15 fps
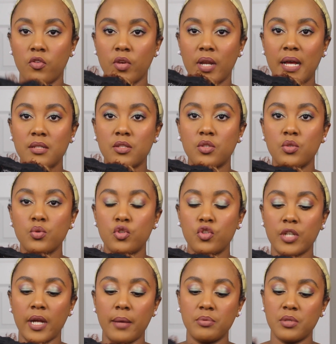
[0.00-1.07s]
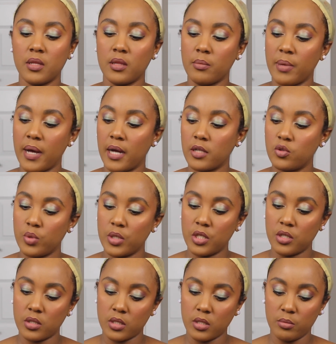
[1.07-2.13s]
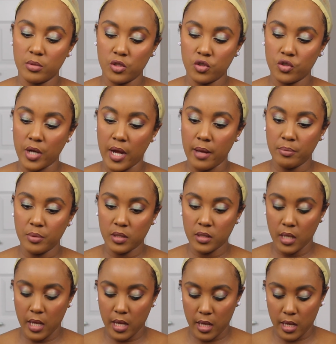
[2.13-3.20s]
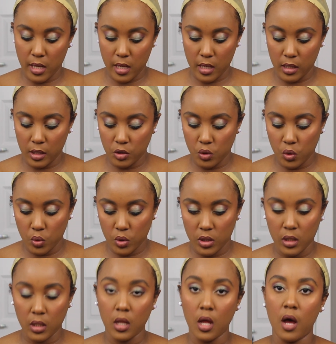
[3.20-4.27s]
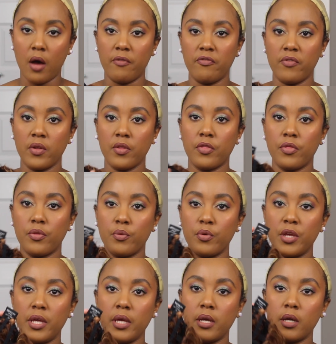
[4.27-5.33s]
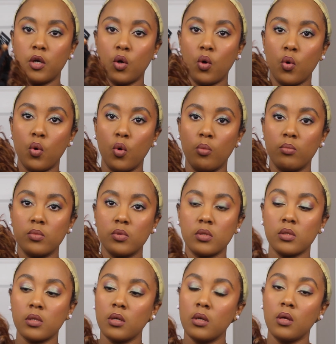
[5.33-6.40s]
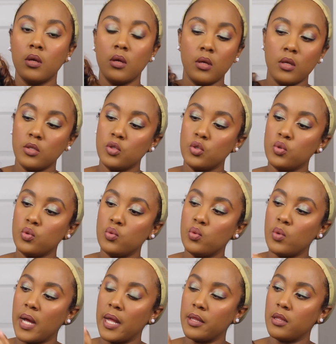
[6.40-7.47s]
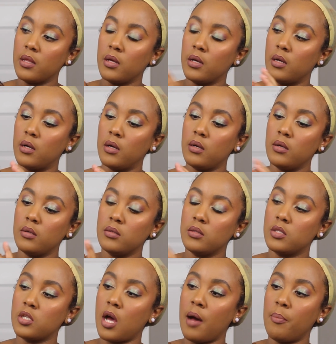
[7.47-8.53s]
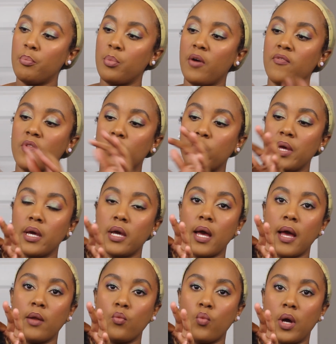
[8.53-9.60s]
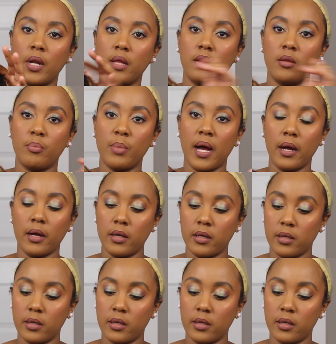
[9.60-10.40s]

So it has two straps in the back, two adjustable straps, and a total of 3 combs. 2 at the top of the wig and 1 at the back.